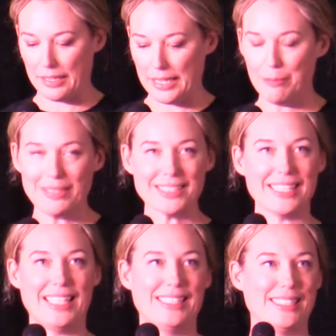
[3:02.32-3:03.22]
It wasn't
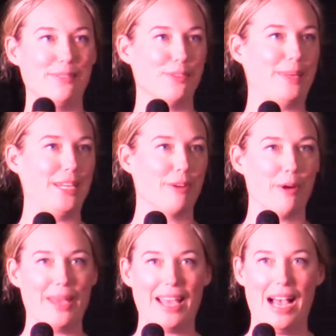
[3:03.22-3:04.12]
easy for me
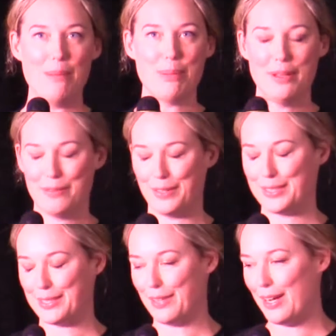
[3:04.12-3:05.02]
growing up,
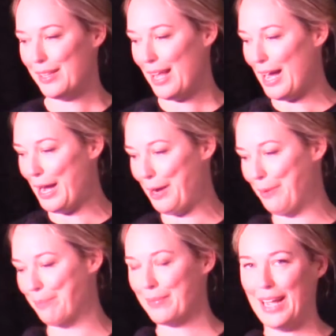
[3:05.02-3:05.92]
first of all.
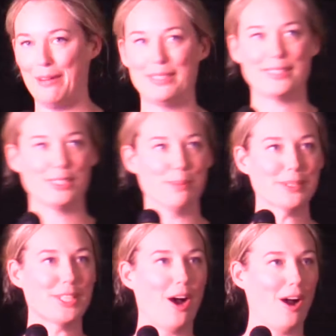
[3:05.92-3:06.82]
I was super
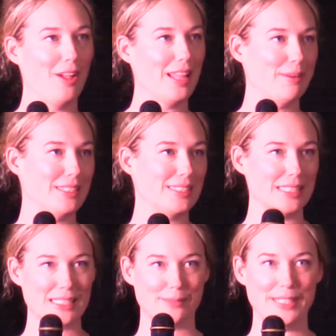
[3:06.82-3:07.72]
tall. I was
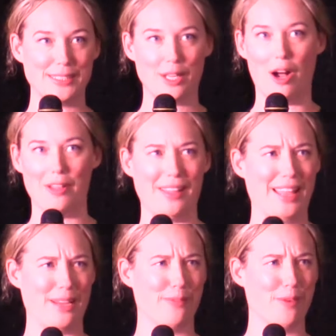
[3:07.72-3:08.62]
6 feet tall at
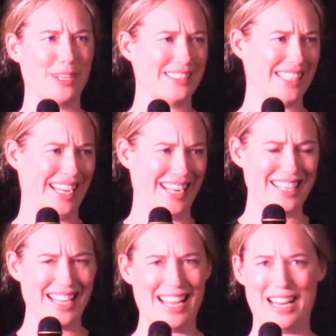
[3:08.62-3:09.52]
like
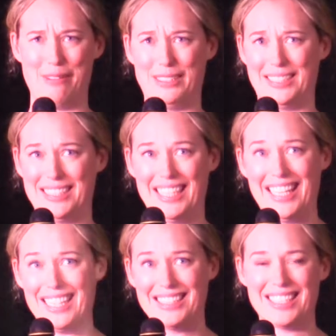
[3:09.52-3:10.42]
14, and I was
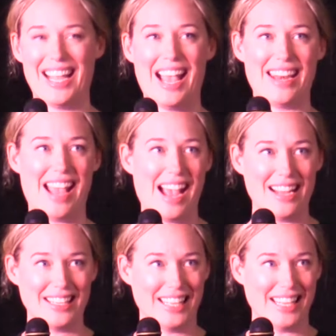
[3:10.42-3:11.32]
teased. I had
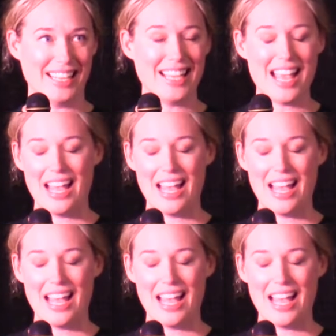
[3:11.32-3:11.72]
acne.